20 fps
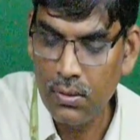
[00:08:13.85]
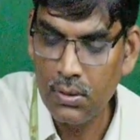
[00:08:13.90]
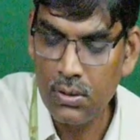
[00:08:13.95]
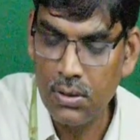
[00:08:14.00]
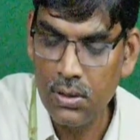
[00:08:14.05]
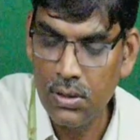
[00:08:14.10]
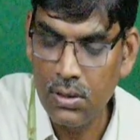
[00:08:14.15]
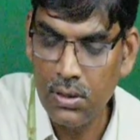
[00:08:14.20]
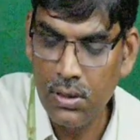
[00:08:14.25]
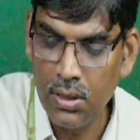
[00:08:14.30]

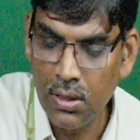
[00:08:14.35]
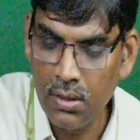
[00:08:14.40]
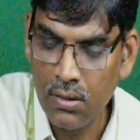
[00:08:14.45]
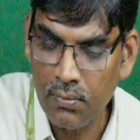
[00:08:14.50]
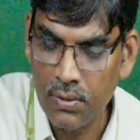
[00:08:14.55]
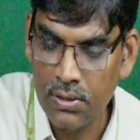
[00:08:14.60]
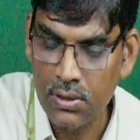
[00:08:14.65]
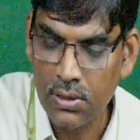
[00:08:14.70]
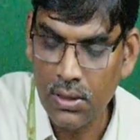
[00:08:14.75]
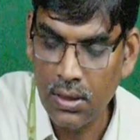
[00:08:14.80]
it
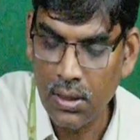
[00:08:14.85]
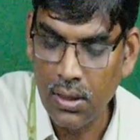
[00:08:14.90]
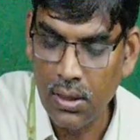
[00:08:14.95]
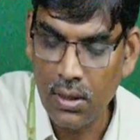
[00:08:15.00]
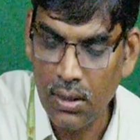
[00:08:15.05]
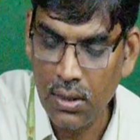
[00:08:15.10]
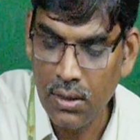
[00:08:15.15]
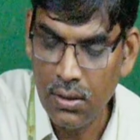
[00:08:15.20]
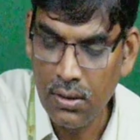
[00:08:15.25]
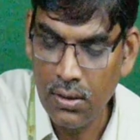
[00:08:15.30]
delivers the
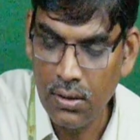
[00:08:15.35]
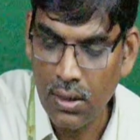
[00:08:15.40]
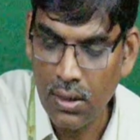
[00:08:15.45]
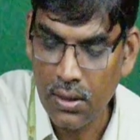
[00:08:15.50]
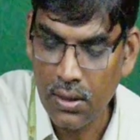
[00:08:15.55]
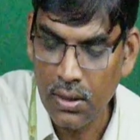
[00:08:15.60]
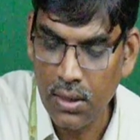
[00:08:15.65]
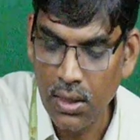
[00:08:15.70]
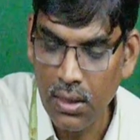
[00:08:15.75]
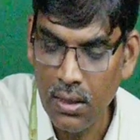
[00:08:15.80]
current
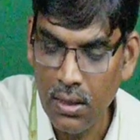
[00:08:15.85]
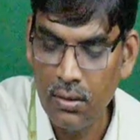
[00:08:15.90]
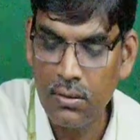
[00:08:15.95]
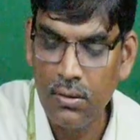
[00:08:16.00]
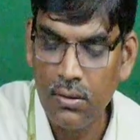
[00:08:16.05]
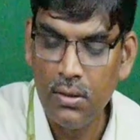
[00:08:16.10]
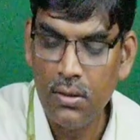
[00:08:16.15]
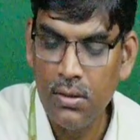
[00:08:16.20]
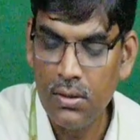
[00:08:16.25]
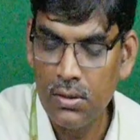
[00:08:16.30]
IL,
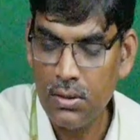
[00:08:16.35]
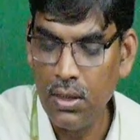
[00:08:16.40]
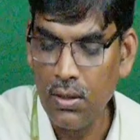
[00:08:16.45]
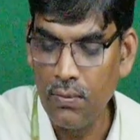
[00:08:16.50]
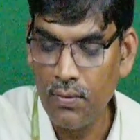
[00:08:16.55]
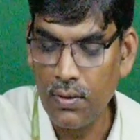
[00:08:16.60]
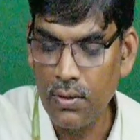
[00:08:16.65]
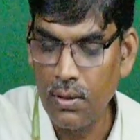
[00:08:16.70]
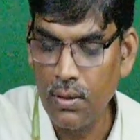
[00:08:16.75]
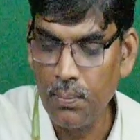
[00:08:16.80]

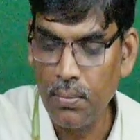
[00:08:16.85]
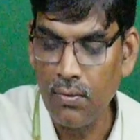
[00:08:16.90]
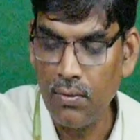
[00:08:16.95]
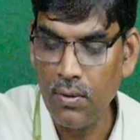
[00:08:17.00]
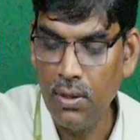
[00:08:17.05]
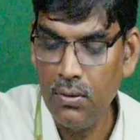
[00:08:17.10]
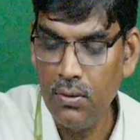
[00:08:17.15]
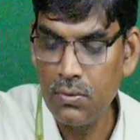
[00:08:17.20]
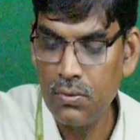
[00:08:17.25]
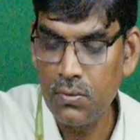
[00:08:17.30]
deliver the
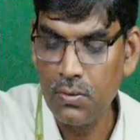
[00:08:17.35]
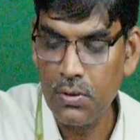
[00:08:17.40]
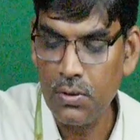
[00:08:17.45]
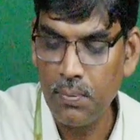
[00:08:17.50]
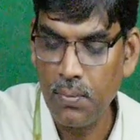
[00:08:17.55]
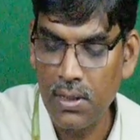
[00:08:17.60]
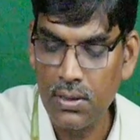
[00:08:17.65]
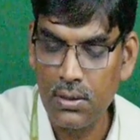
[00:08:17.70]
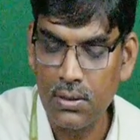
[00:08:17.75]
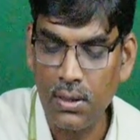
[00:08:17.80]
power, so it
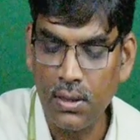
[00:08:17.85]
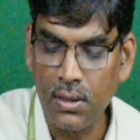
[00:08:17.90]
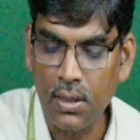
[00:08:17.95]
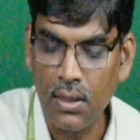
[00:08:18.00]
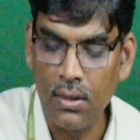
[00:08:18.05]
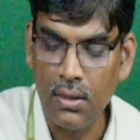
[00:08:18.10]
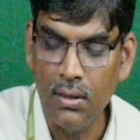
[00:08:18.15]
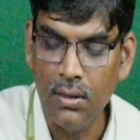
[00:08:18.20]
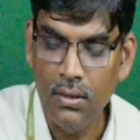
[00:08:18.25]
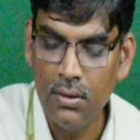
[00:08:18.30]
passing the
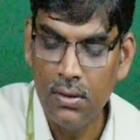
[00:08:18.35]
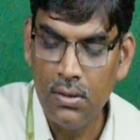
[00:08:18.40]
current.